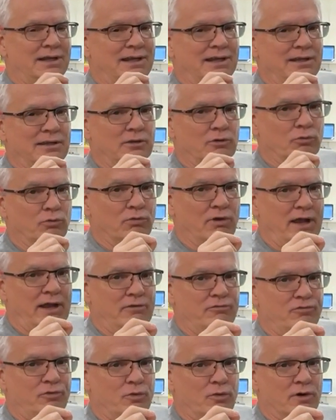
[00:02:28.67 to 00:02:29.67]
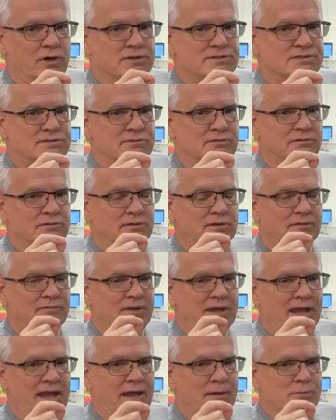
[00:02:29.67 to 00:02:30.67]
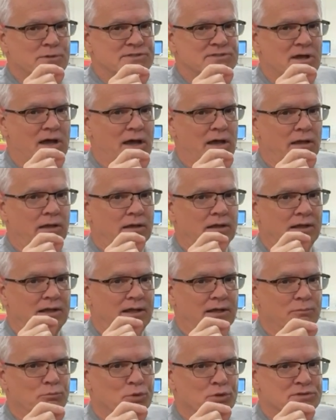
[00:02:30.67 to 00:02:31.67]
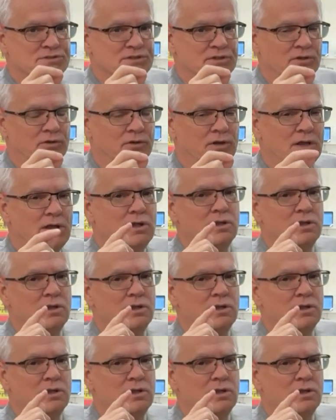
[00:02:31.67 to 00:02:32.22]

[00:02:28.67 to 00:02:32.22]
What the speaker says: in the rainforest of the Amazon in Brazil.